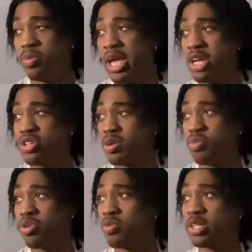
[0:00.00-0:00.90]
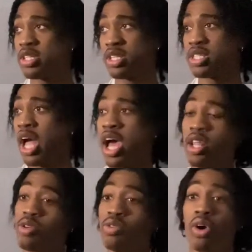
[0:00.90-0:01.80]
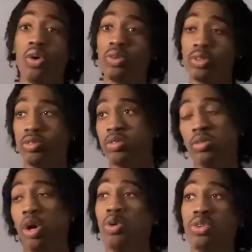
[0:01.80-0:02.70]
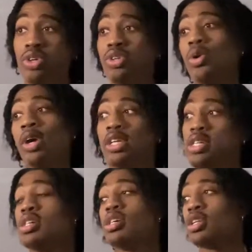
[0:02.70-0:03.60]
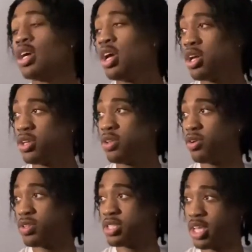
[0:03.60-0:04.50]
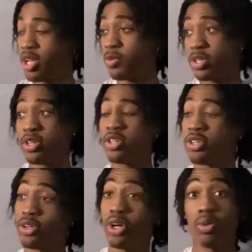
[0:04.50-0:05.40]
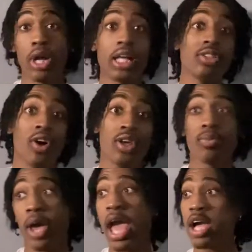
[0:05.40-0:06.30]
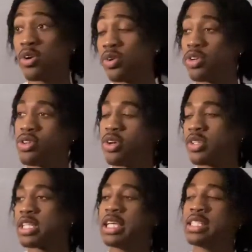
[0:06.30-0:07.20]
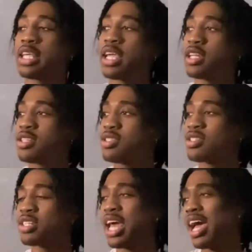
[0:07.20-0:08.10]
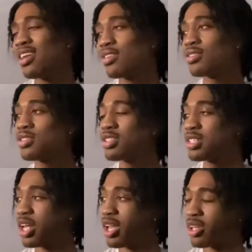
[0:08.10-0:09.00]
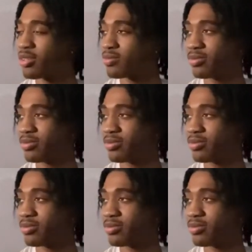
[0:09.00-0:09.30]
manager didn't pull me to the side and, you know, oh, you're doing good. You know what I'm saying? When you're, you know, not talking back or, you know what I'm saying this, this, and that. And then it's just like,